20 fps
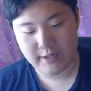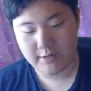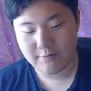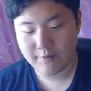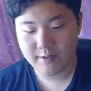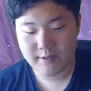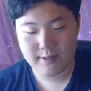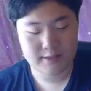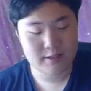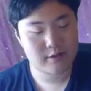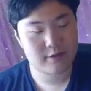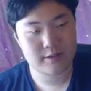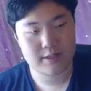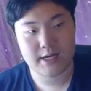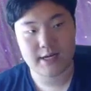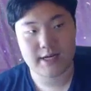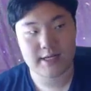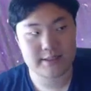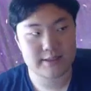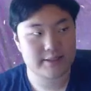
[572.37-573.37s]
Even if this
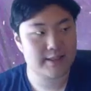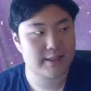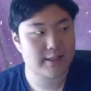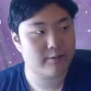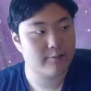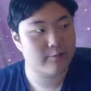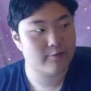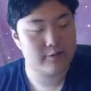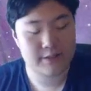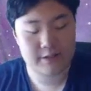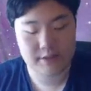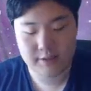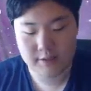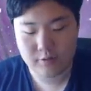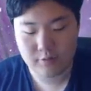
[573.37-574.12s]
Kartana has a set of moves such as